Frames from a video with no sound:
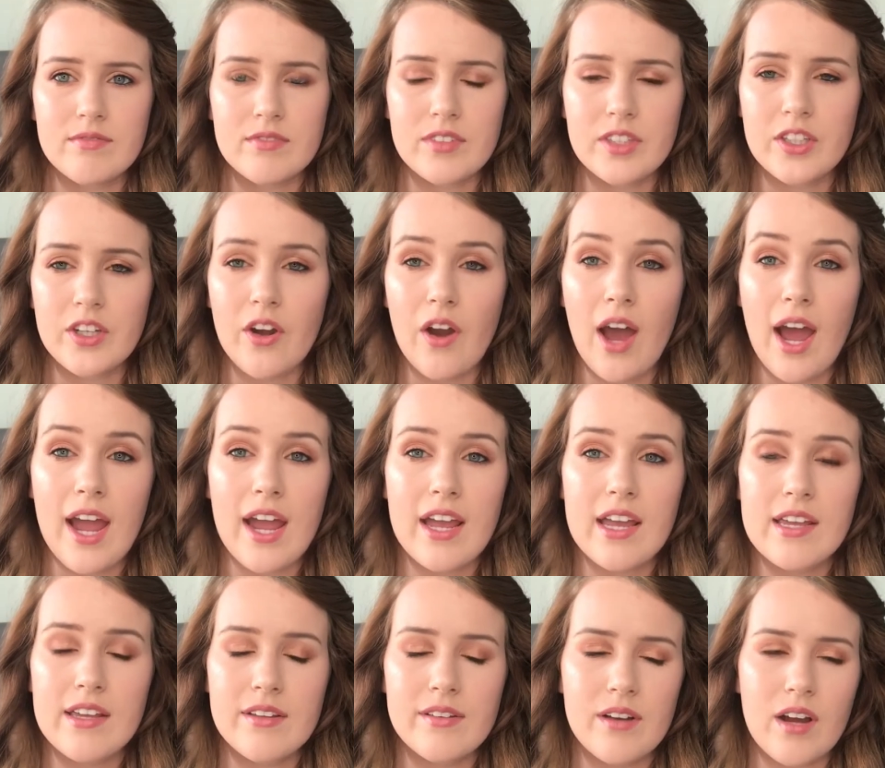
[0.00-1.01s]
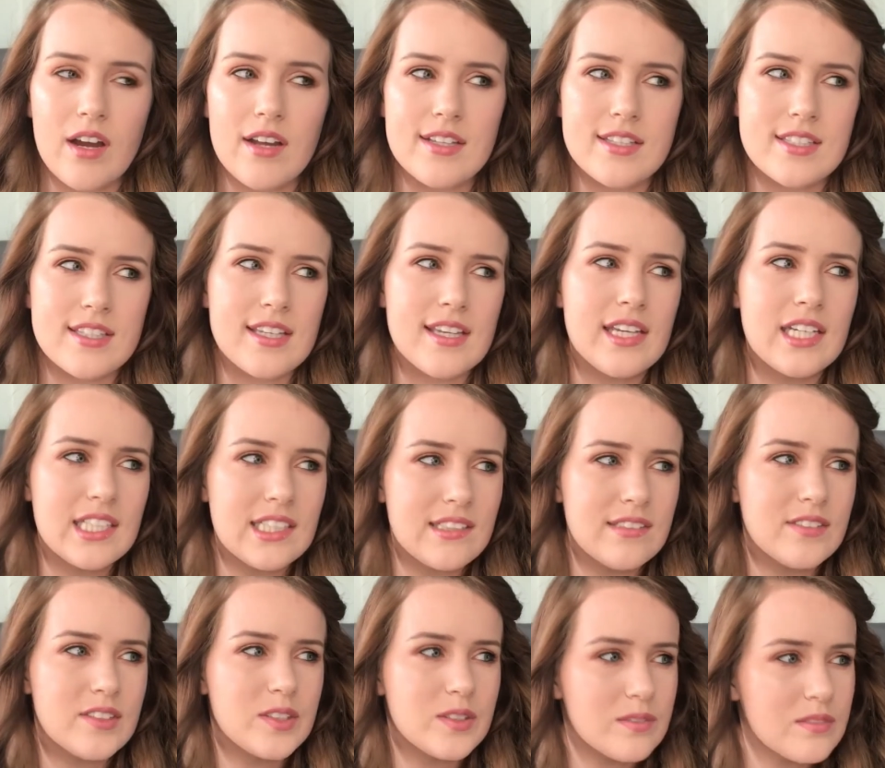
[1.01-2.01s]
You know, I honestly,
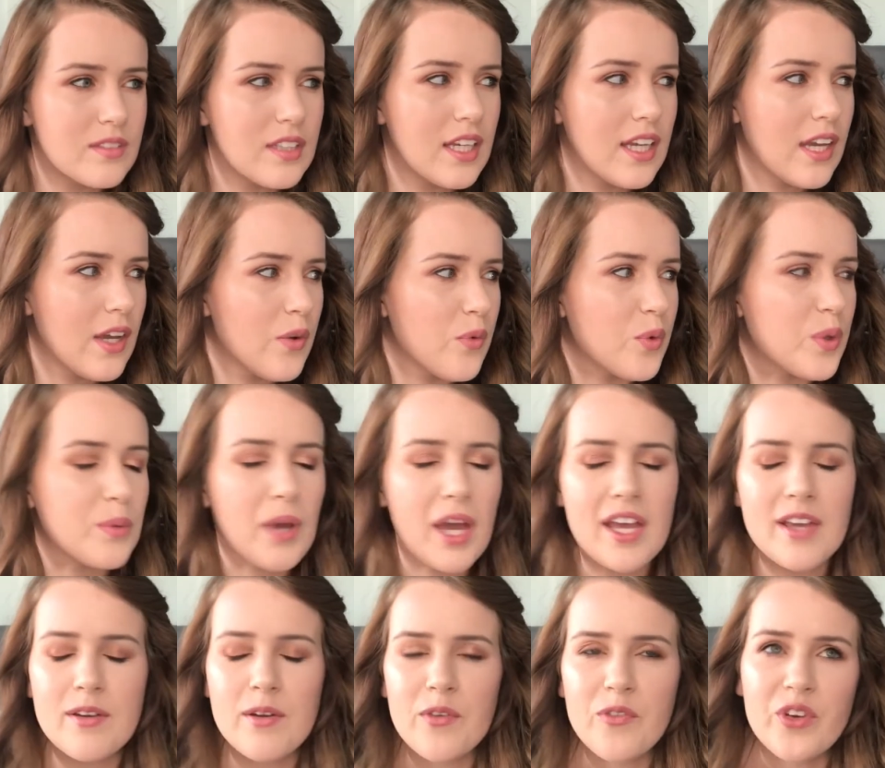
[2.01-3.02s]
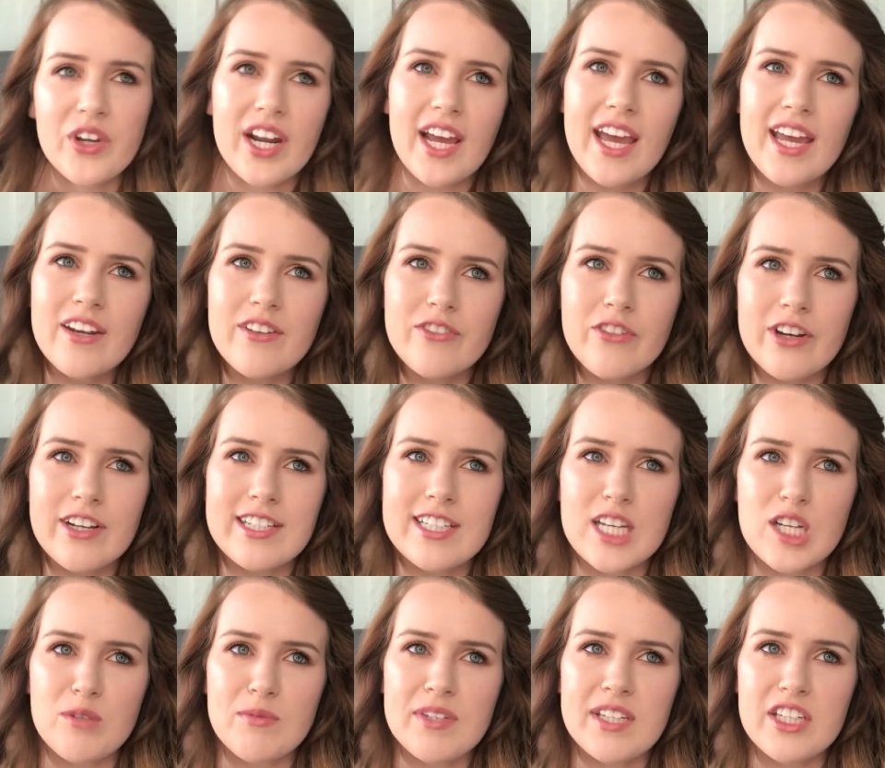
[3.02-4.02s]
when I had a friend
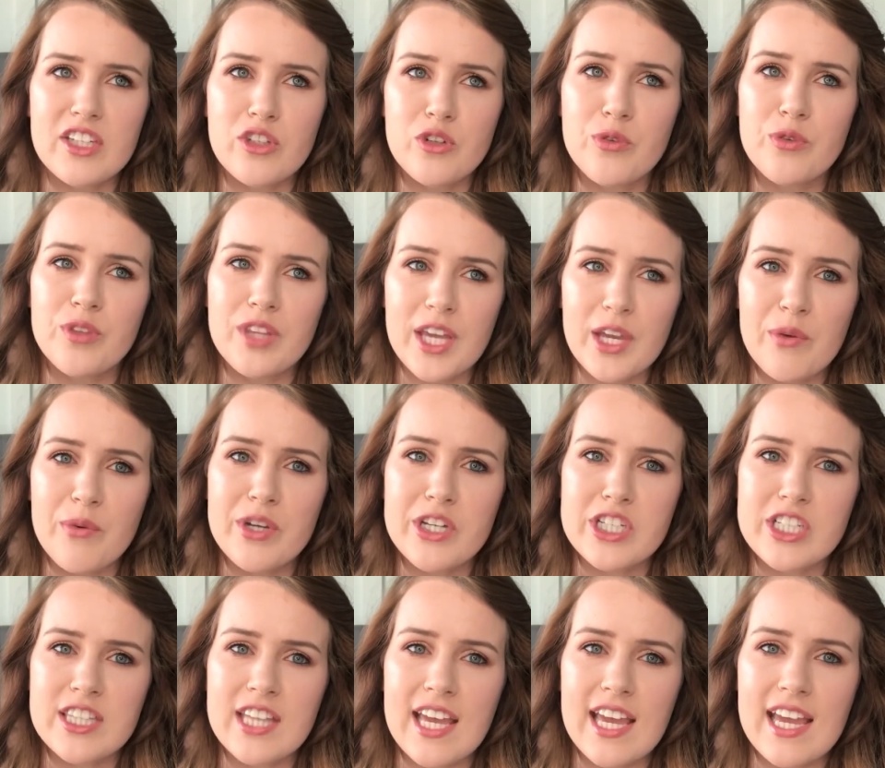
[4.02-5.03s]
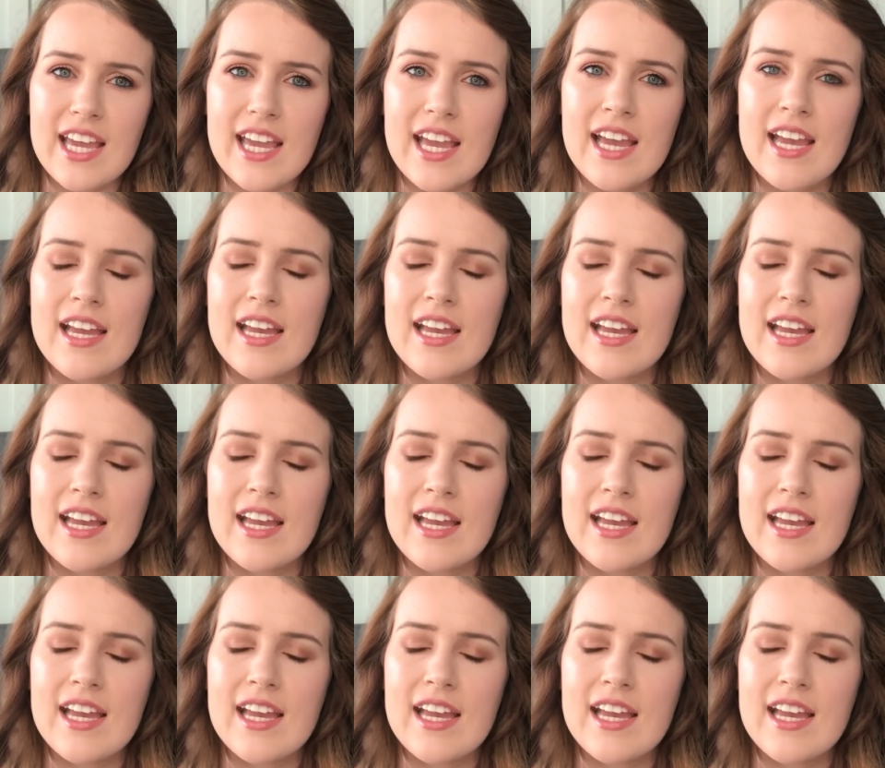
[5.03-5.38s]
tell me they wish they